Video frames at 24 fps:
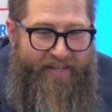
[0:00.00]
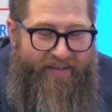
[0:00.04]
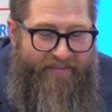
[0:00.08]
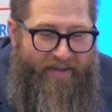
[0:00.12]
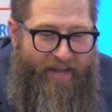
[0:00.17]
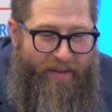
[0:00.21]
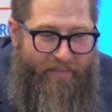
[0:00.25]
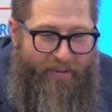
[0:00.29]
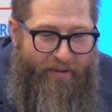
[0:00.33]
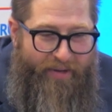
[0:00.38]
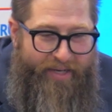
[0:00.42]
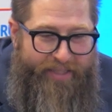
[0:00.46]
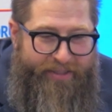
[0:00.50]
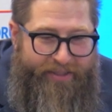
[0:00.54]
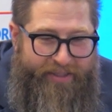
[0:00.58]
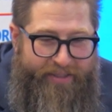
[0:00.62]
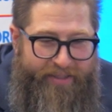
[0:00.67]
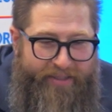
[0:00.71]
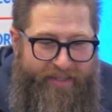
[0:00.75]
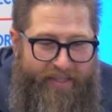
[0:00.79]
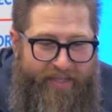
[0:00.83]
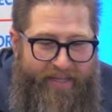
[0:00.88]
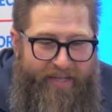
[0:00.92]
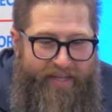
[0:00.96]

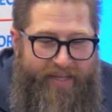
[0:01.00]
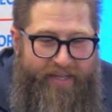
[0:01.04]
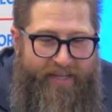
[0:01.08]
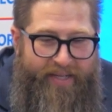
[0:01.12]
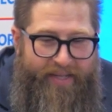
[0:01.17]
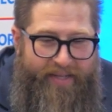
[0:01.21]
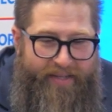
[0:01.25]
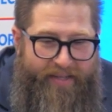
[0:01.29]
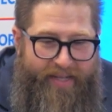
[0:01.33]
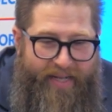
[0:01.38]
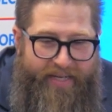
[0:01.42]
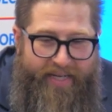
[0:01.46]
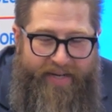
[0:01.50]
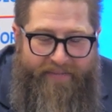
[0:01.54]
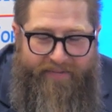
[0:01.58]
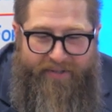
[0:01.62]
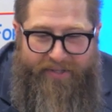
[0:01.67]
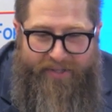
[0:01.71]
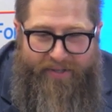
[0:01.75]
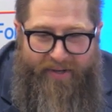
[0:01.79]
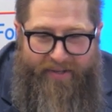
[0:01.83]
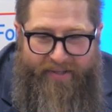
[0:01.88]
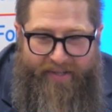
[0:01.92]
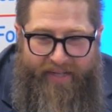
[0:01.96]
operation, then you have to
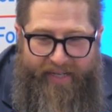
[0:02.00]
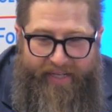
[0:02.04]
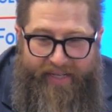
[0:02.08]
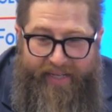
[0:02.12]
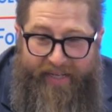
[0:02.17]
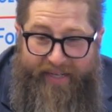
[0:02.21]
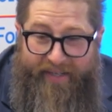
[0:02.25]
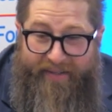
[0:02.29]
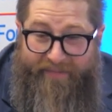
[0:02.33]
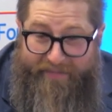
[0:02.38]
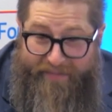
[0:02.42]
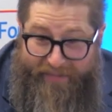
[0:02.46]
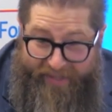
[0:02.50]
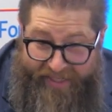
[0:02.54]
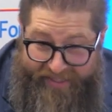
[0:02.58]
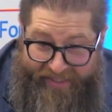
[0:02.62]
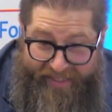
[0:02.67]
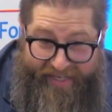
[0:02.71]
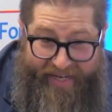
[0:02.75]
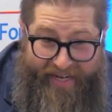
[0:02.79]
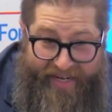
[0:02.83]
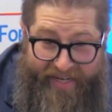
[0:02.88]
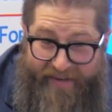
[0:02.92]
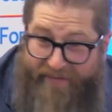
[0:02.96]
start thinking, because
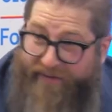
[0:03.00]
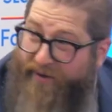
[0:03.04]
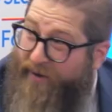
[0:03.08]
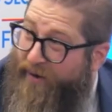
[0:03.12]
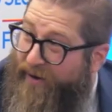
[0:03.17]
again, if